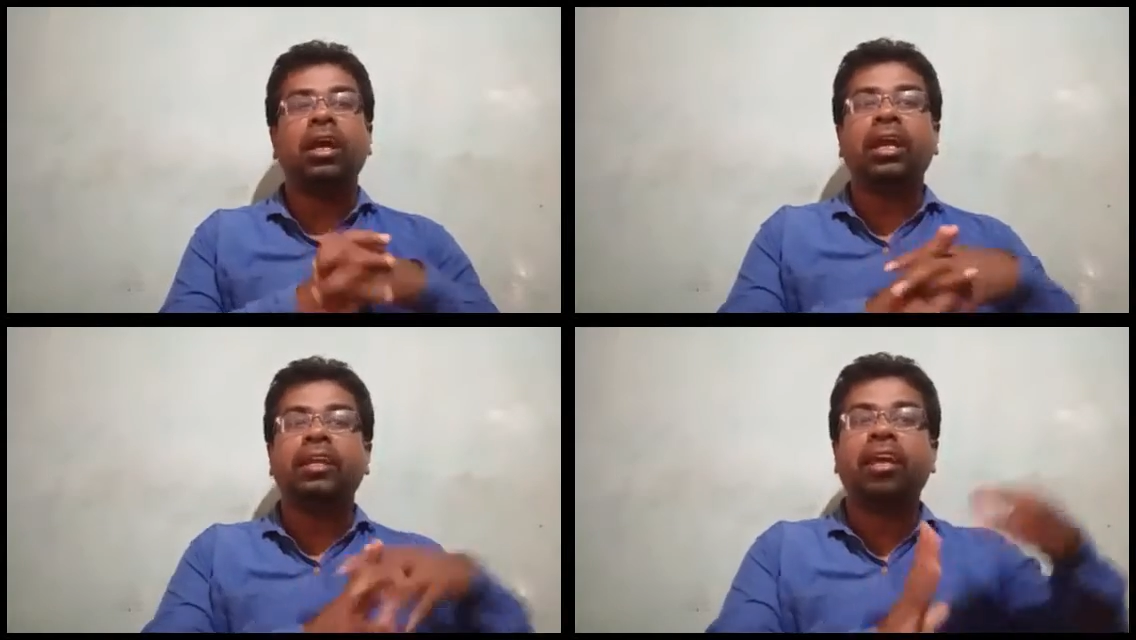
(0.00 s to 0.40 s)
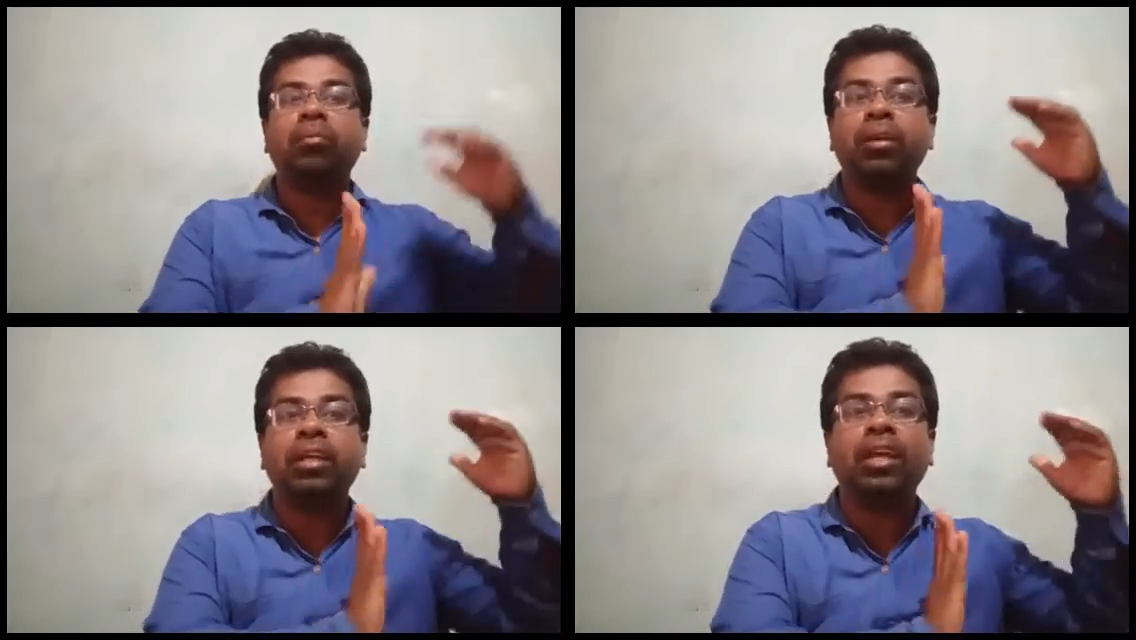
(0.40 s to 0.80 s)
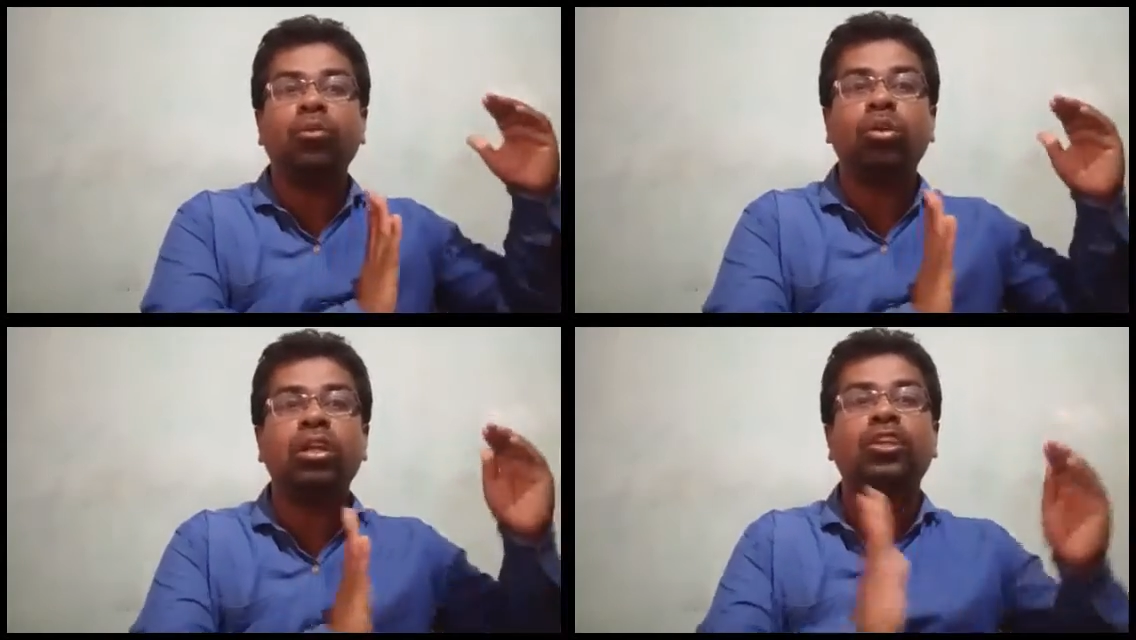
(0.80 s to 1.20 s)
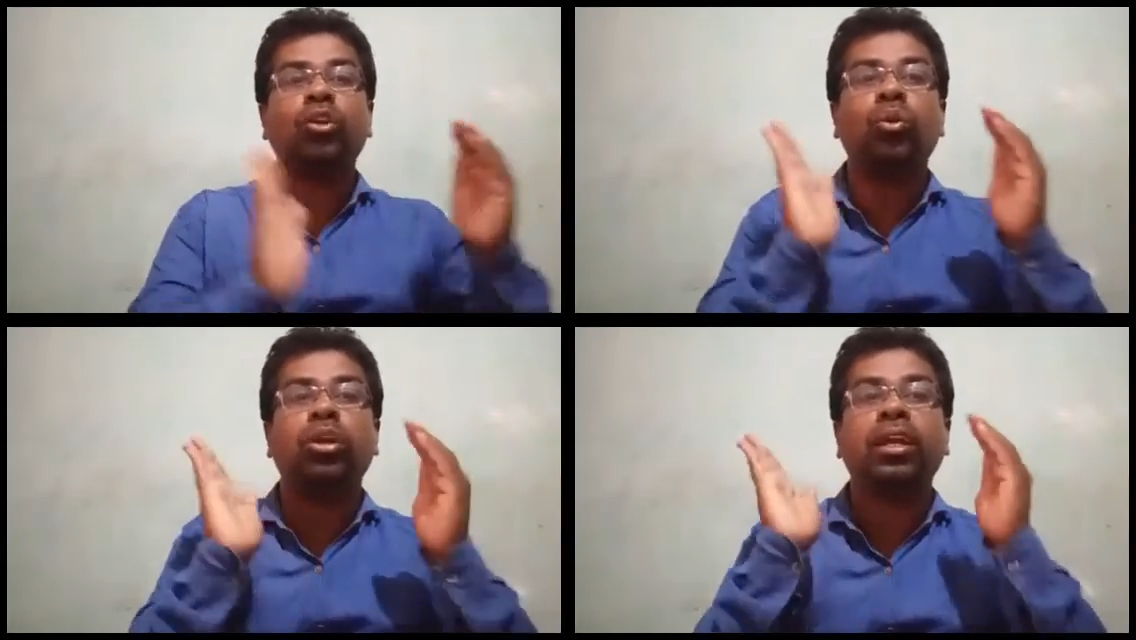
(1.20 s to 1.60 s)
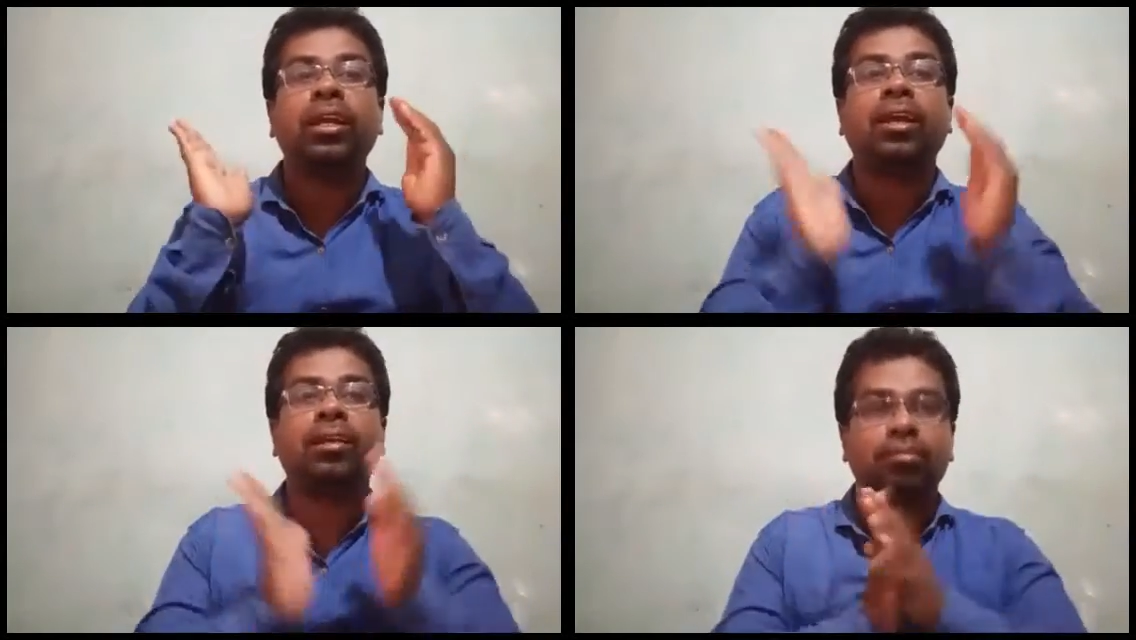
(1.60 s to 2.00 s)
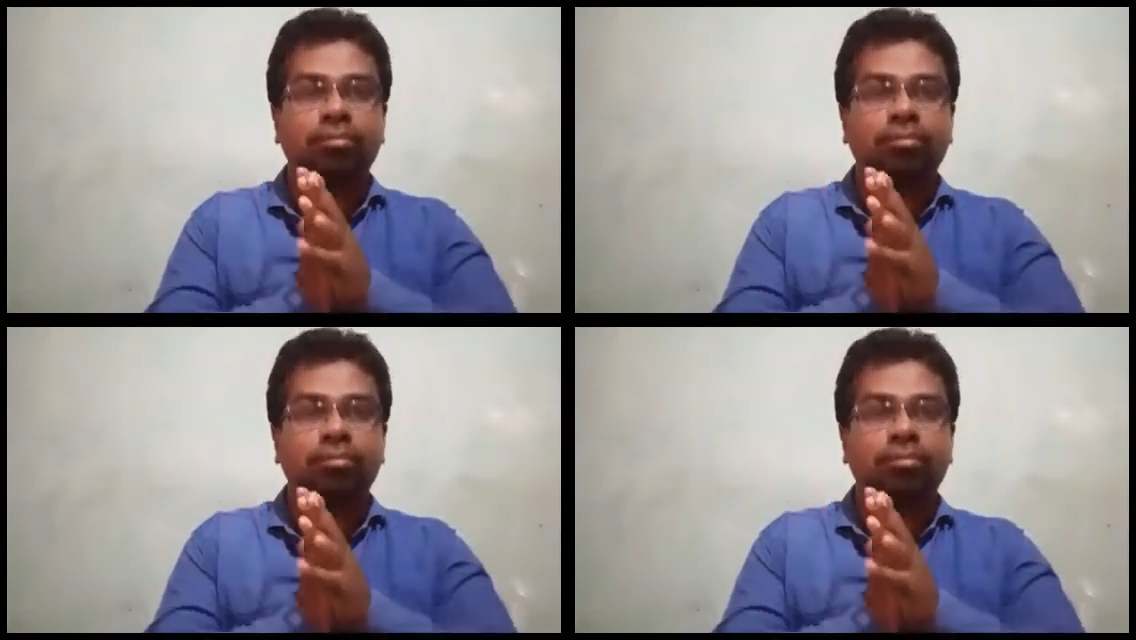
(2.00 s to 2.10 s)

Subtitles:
It can be done only through reading.